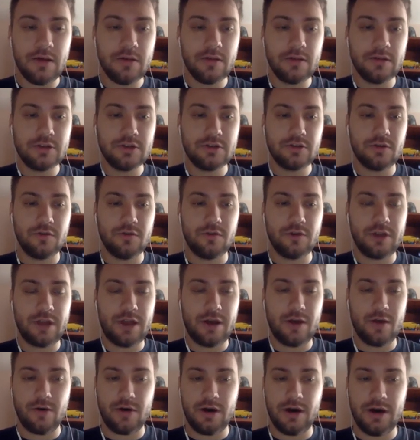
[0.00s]
So for
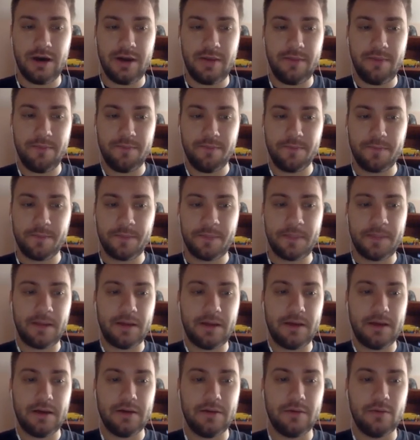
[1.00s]
now, I
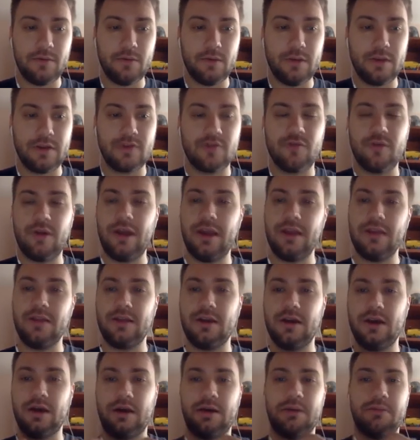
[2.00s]
will
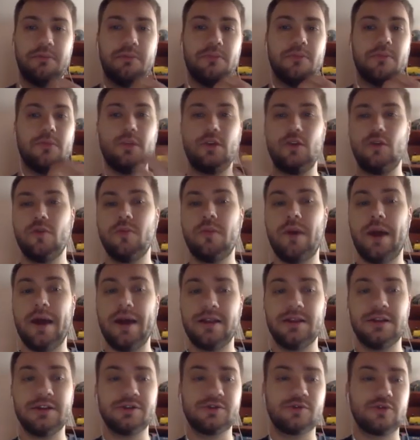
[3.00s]
create a new
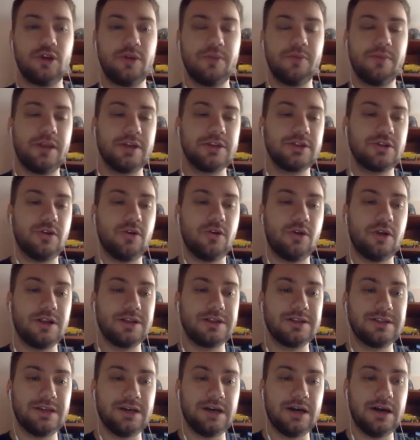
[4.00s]
Python script. Let's call
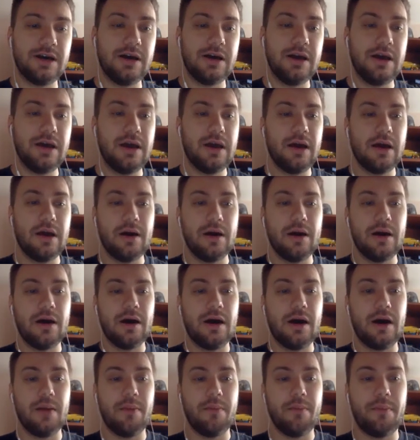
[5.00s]
it
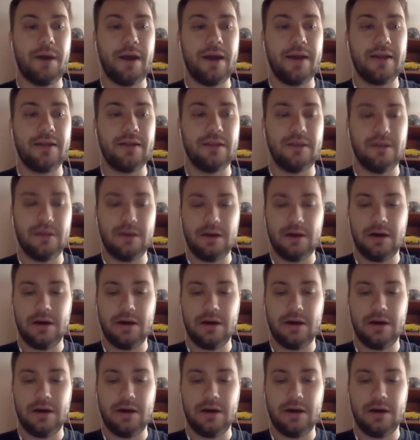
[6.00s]
Python